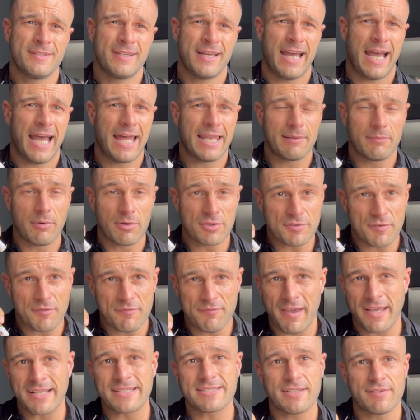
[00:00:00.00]
and the most
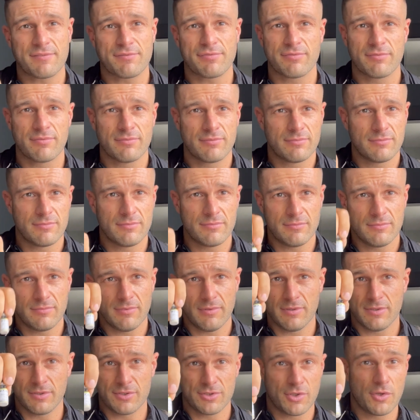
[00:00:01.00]
effective,
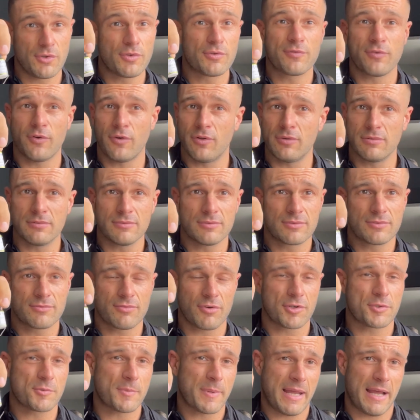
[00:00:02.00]
useful
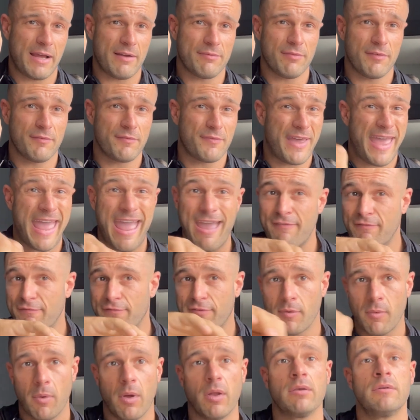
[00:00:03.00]
drugs we have for
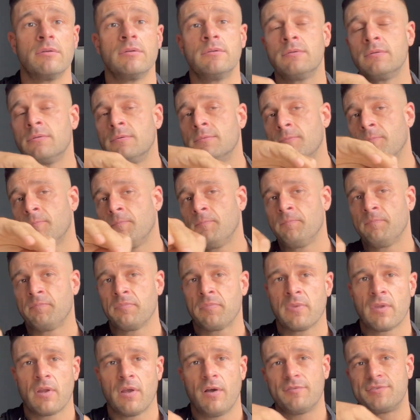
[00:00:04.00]
everyone.
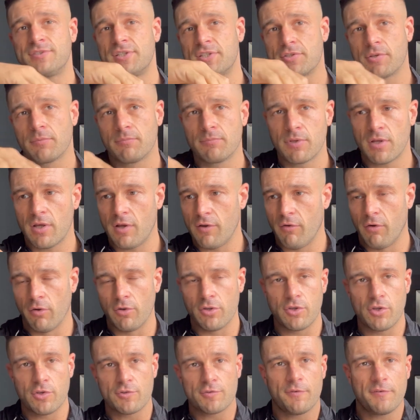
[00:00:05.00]
Obviously, some are only
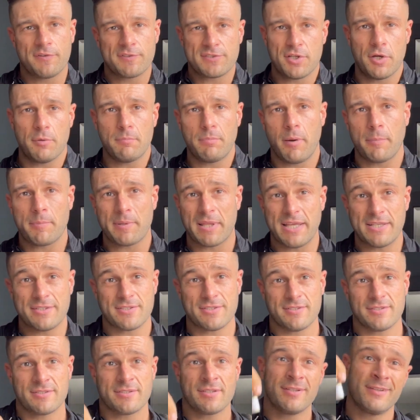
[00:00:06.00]
useful for certain
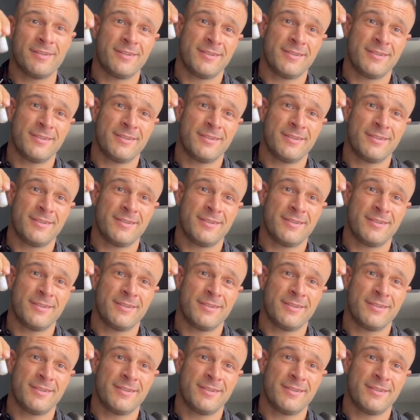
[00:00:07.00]
populations.